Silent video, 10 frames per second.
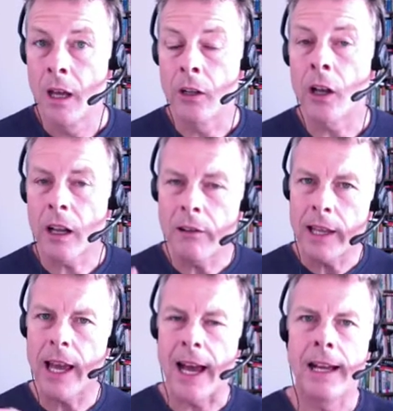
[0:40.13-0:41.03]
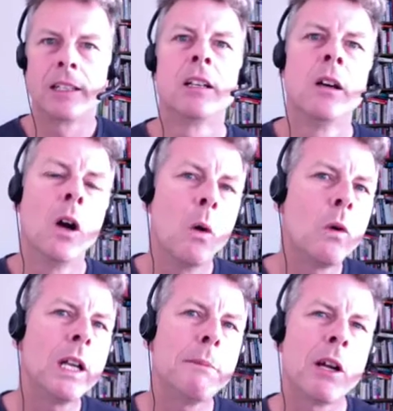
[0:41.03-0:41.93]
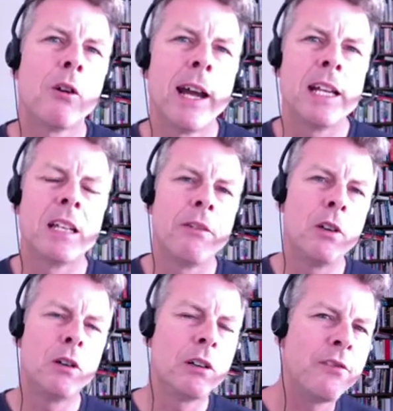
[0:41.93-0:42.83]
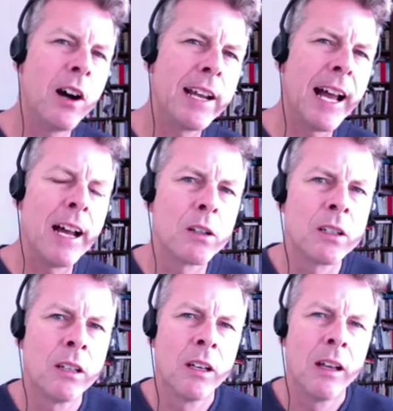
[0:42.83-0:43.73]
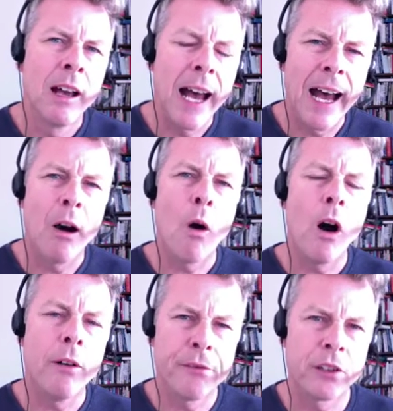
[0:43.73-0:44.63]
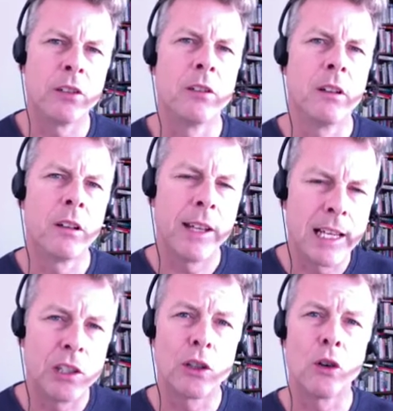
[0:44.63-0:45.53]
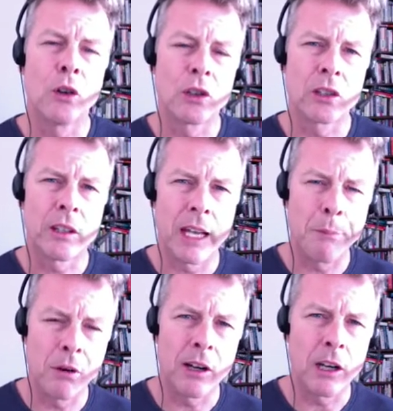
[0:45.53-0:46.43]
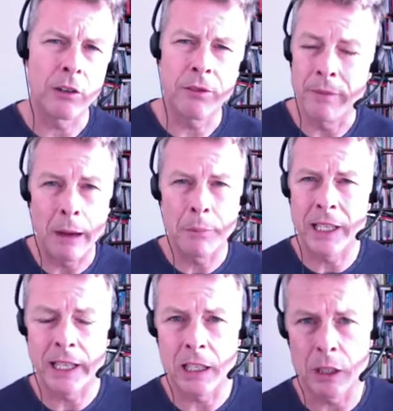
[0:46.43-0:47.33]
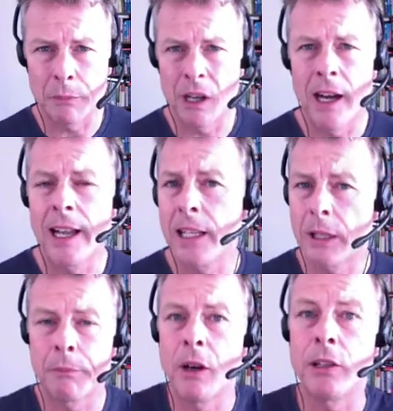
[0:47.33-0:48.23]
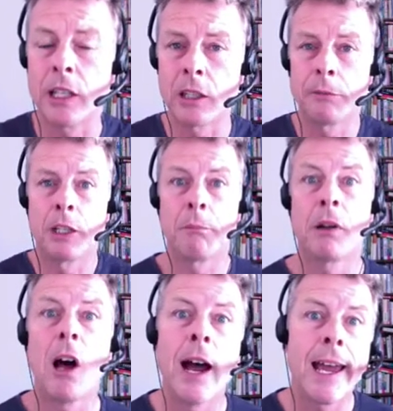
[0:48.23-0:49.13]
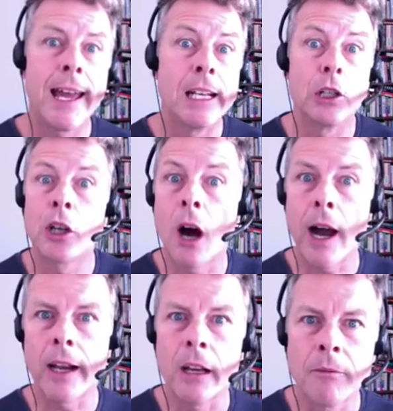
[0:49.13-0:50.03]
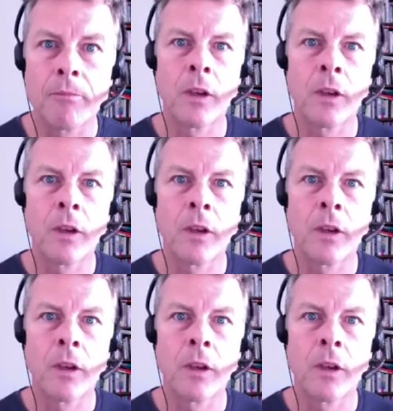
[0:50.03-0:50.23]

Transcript: Not only that, wouldn't it be great if you could find out how often they sourced their product from that particular supplier? Let's suppose it's a supplier in China.